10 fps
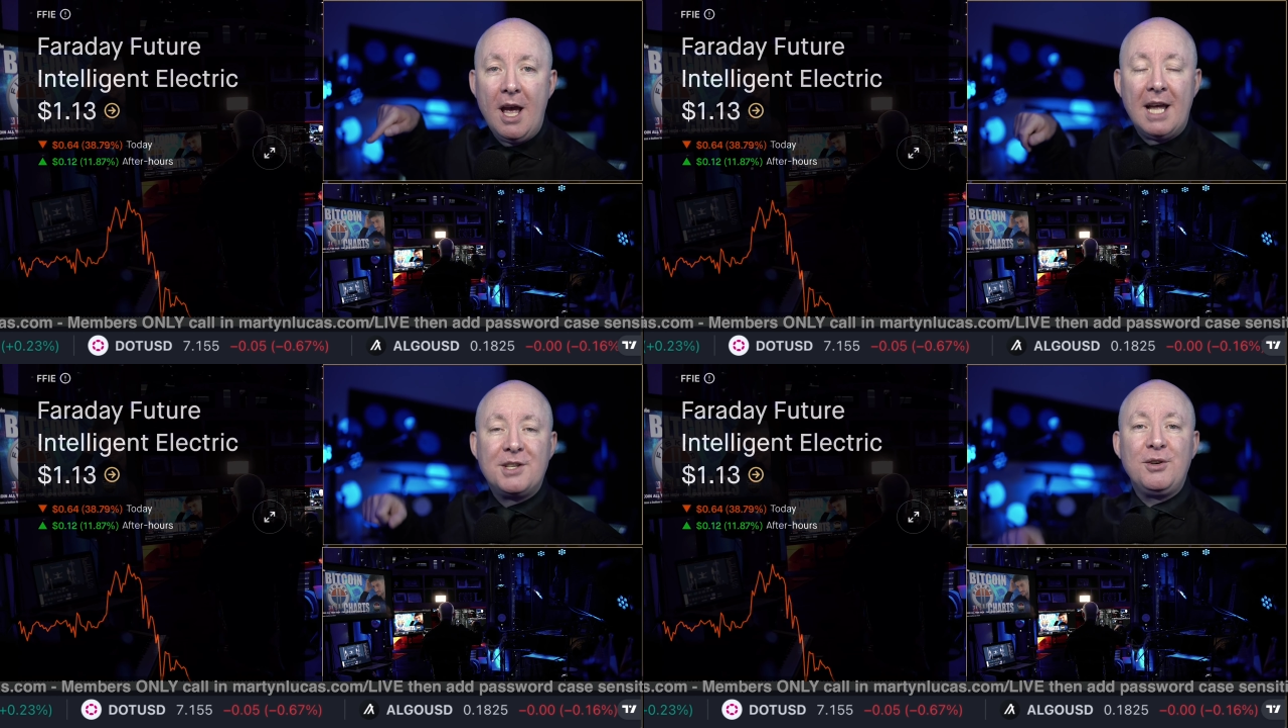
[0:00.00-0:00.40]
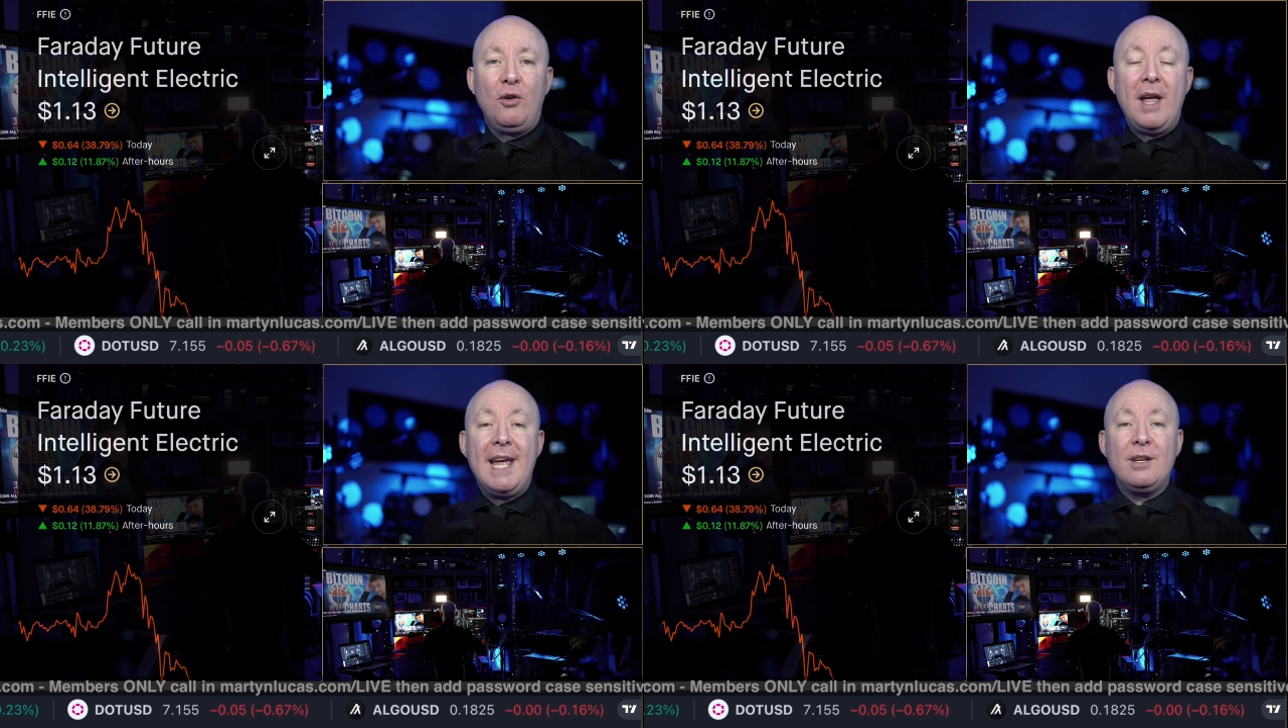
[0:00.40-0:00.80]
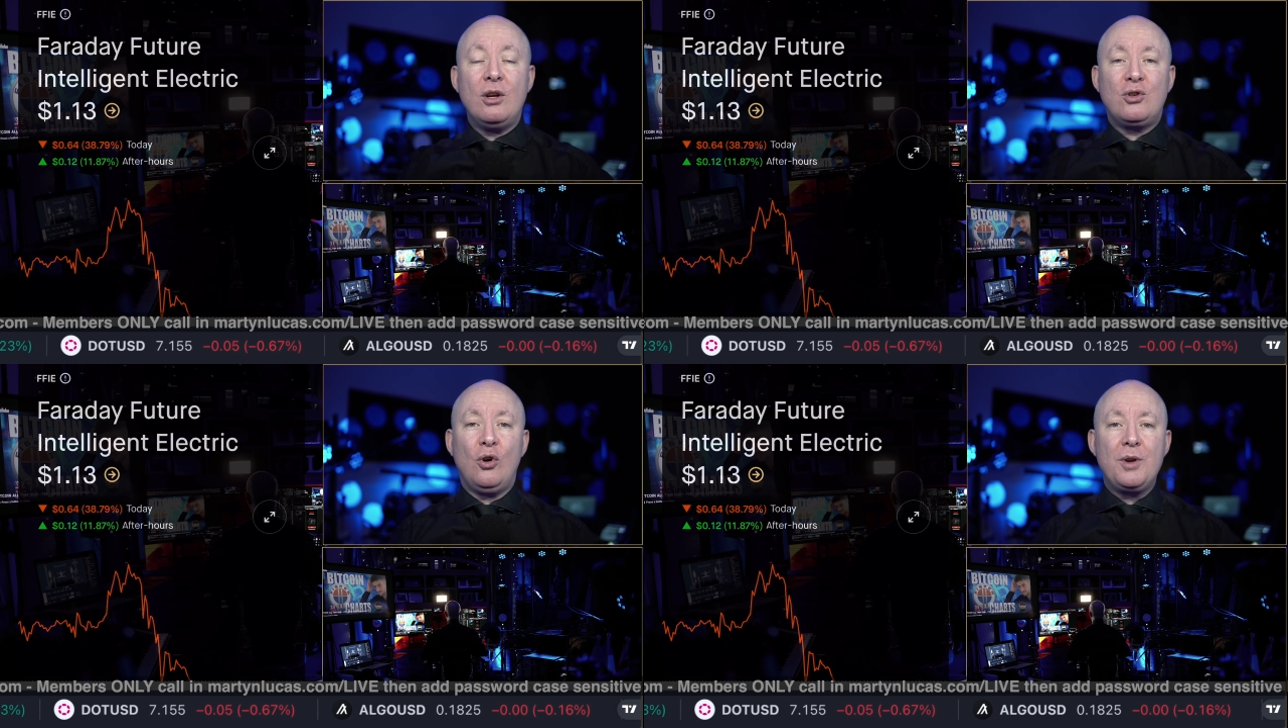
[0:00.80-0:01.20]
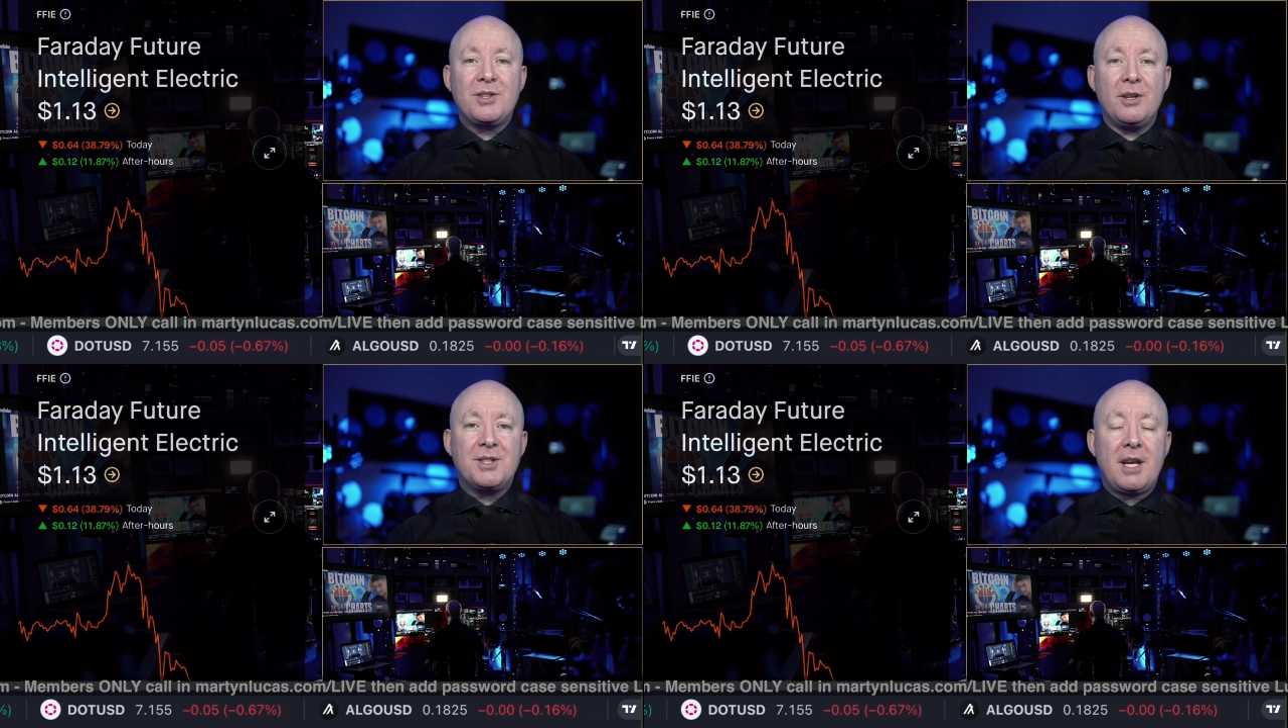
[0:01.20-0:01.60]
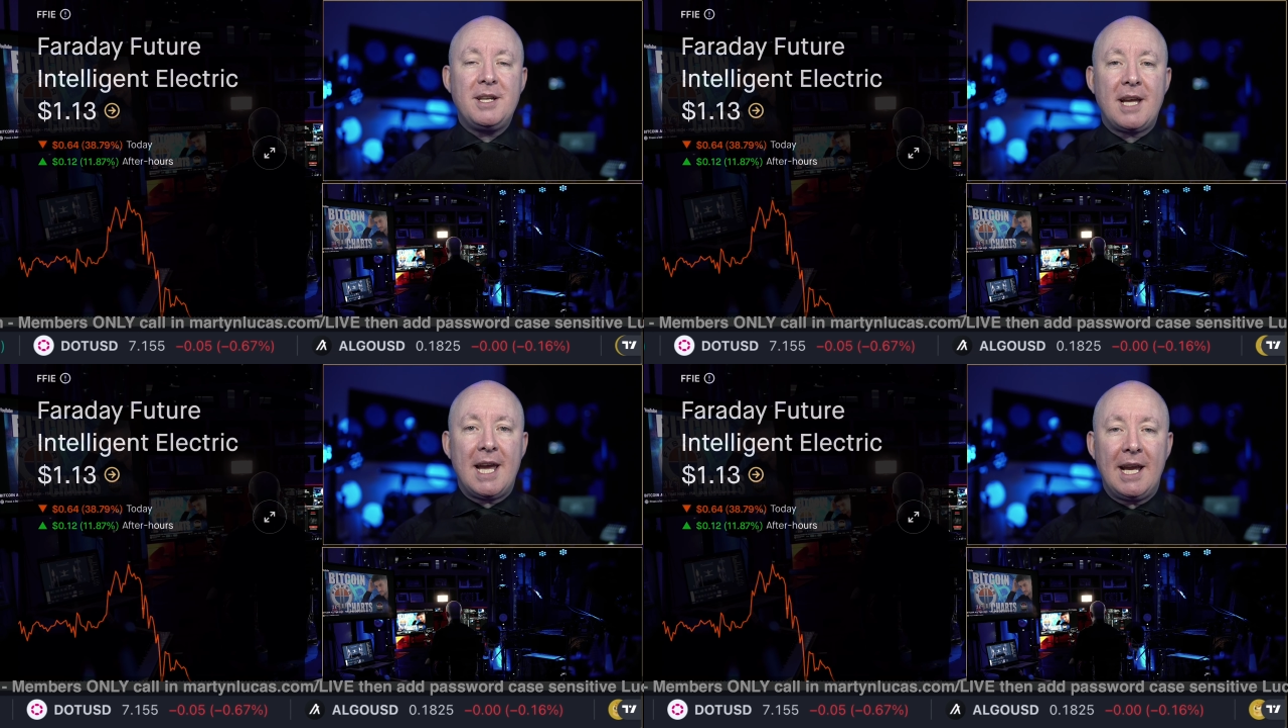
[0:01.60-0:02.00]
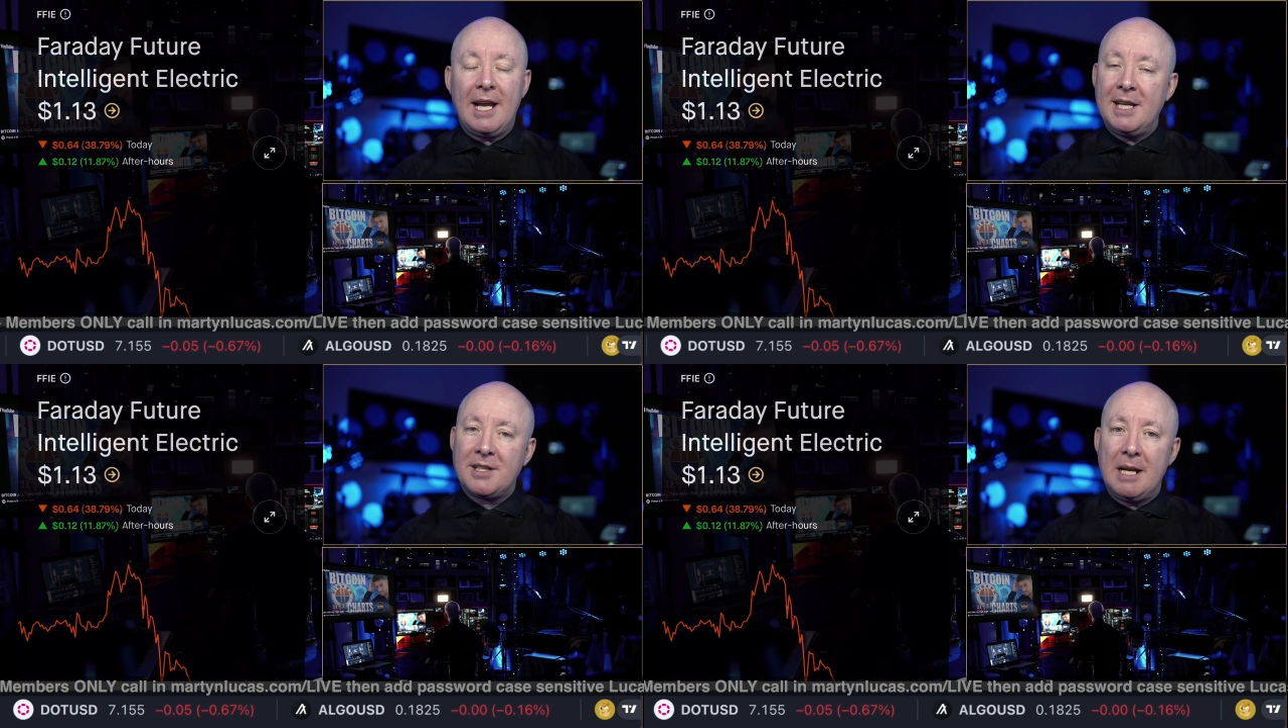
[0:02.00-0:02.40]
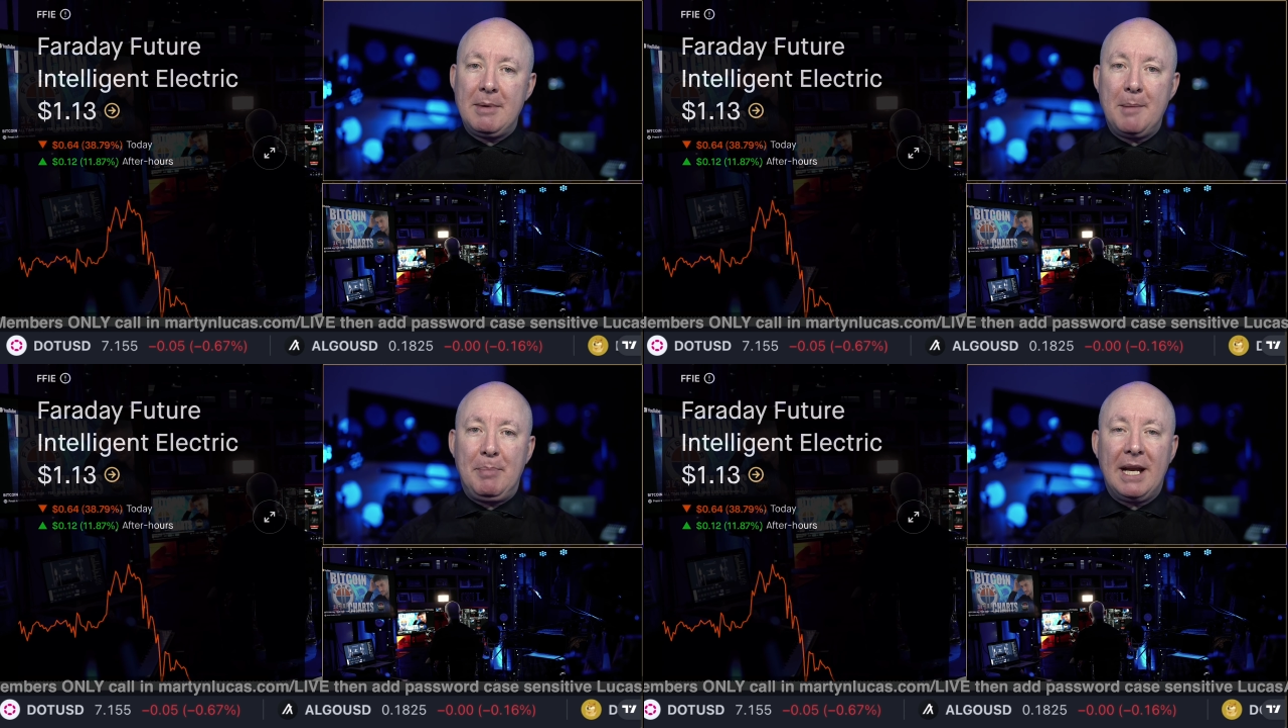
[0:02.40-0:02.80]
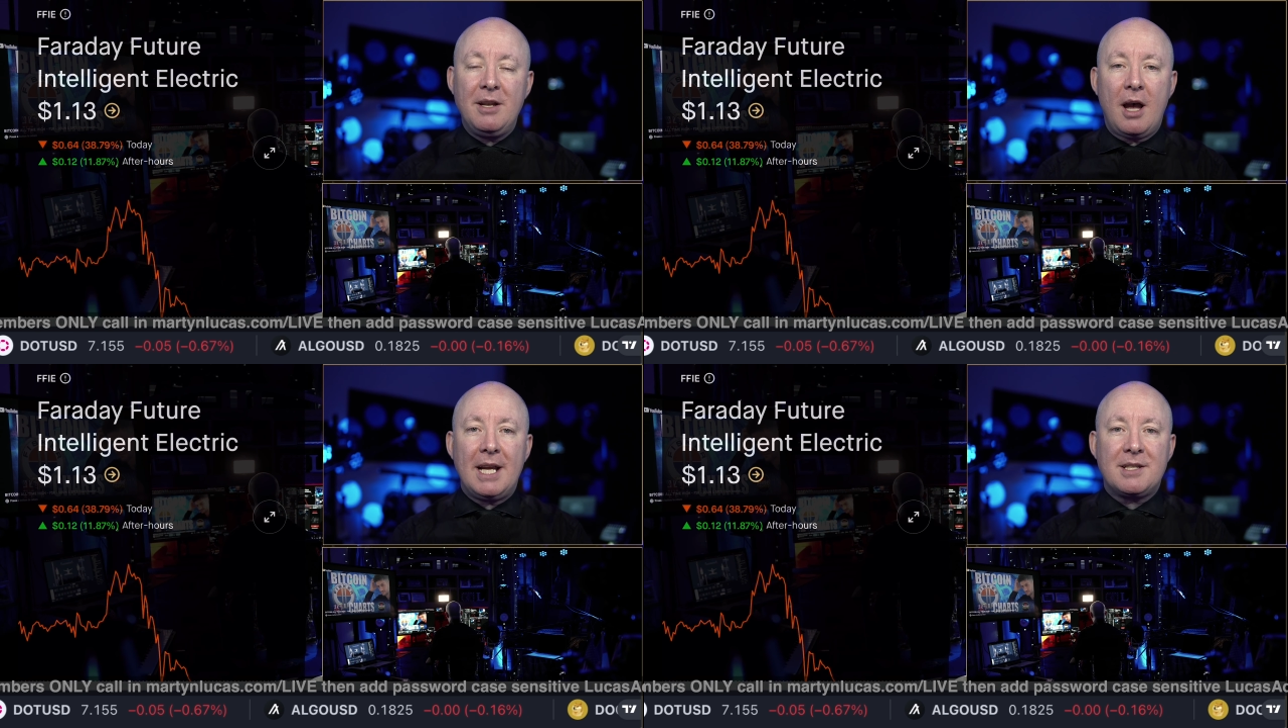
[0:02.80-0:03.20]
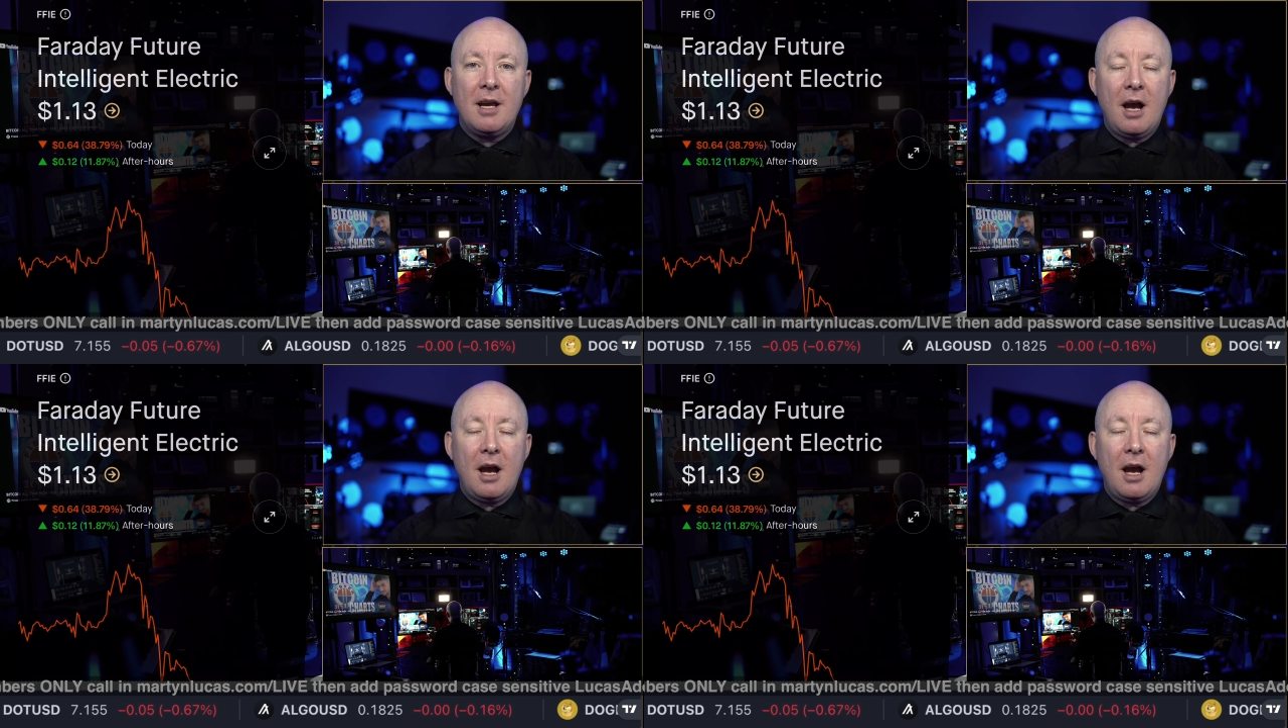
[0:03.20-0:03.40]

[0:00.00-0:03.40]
Until then, join us on Sunday. It's going to be a big night.